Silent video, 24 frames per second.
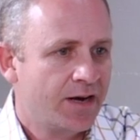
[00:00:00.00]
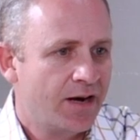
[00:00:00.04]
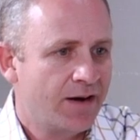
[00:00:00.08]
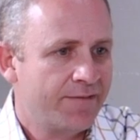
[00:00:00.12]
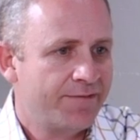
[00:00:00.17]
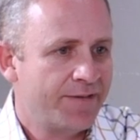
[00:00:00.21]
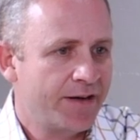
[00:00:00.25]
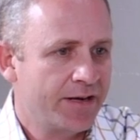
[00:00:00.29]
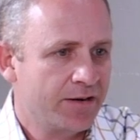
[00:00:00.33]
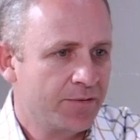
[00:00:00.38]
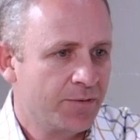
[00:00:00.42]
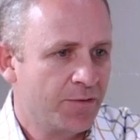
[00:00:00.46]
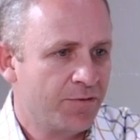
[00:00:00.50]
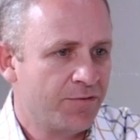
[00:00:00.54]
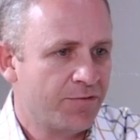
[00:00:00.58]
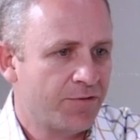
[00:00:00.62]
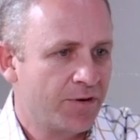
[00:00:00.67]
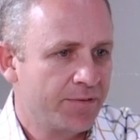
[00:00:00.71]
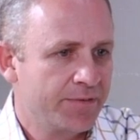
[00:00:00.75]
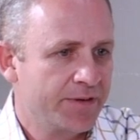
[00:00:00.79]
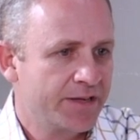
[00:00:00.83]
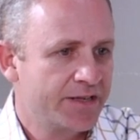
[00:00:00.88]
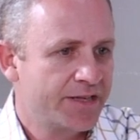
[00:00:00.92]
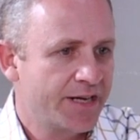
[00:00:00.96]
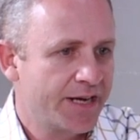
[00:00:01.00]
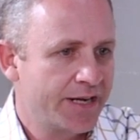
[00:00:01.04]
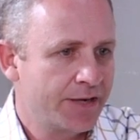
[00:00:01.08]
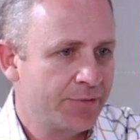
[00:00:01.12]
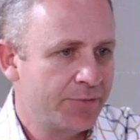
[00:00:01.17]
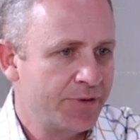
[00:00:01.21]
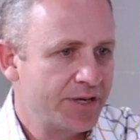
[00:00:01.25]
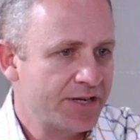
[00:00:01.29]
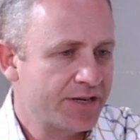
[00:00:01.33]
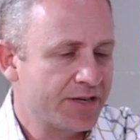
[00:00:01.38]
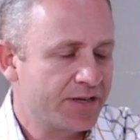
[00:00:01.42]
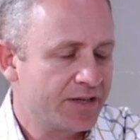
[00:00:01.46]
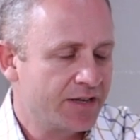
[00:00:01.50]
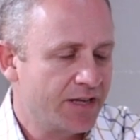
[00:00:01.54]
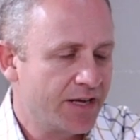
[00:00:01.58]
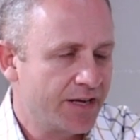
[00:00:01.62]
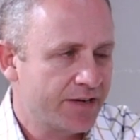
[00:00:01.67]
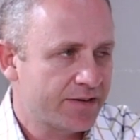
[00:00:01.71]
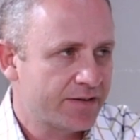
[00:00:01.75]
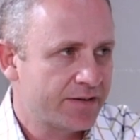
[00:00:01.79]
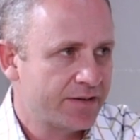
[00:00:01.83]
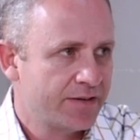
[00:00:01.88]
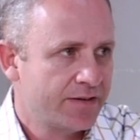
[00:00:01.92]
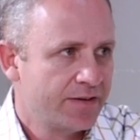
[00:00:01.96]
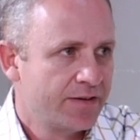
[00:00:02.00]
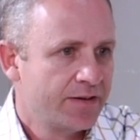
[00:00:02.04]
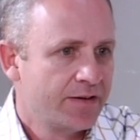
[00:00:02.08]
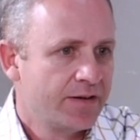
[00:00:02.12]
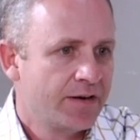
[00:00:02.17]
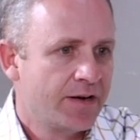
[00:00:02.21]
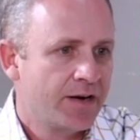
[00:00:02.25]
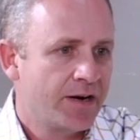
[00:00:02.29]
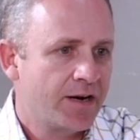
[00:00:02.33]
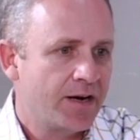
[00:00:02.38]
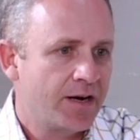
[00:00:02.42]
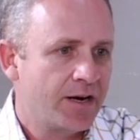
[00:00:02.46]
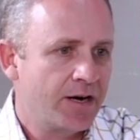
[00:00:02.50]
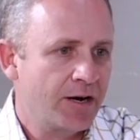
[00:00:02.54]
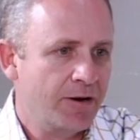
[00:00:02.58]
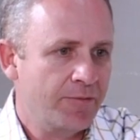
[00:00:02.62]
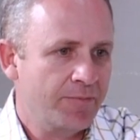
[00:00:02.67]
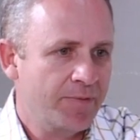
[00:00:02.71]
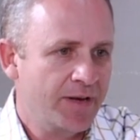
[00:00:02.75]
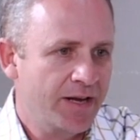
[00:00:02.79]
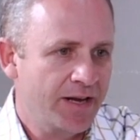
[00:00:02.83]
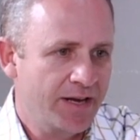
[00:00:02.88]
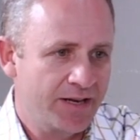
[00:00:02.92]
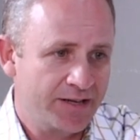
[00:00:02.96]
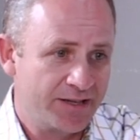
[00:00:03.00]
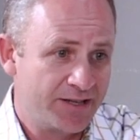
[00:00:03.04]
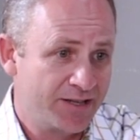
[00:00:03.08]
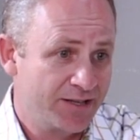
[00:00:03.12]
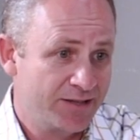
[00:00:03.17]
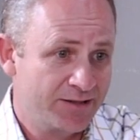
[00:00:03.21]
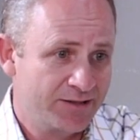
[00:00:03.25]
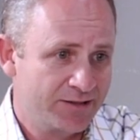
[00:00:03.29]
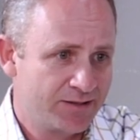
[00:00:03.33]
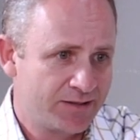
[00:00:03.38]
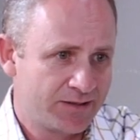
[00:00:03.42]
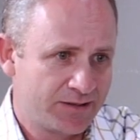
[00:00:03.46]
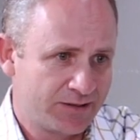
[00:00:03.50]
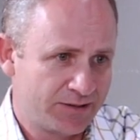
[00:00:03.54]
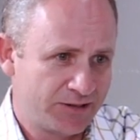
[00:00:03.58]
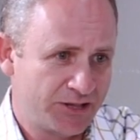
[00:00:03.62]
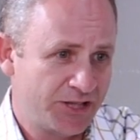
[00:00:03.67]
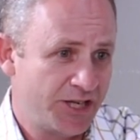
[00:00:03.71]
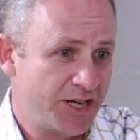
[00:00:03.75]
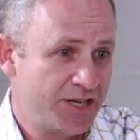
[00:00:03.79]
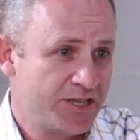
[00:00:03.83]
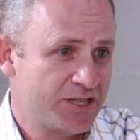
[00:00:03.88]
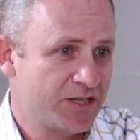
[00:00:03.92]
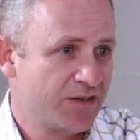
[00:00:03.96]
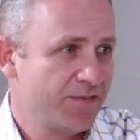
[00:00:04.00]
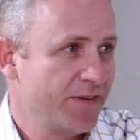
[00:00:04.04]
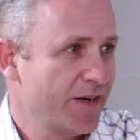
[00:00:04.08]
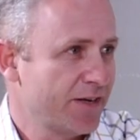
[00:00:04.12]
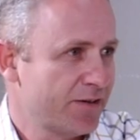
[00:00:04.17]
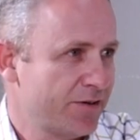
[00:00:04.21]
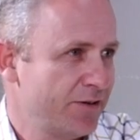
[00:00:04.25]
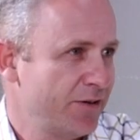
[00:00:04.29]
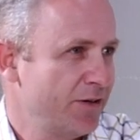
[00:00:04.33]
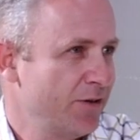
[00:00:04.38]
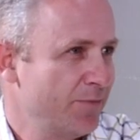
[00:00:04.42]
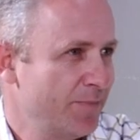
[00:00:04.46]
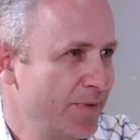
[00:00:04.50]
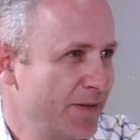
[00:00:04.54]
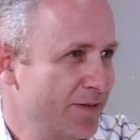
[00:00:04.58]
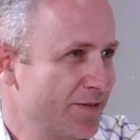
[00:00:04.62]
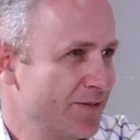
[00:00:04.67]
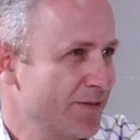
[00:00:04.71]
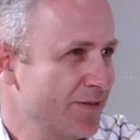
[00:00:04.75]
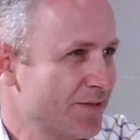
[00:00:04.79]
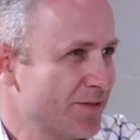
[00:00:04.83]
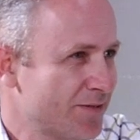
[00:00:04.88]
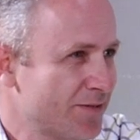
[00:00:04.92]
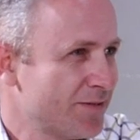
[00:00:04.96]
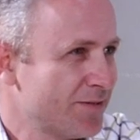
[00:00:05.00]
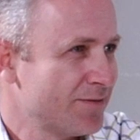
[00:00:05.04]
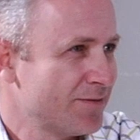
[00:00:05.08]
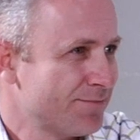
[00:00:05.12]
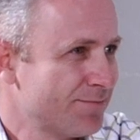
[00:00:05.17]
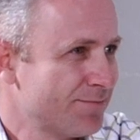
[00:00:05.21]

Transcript: available from the data we collect um, and can change the vector of your business.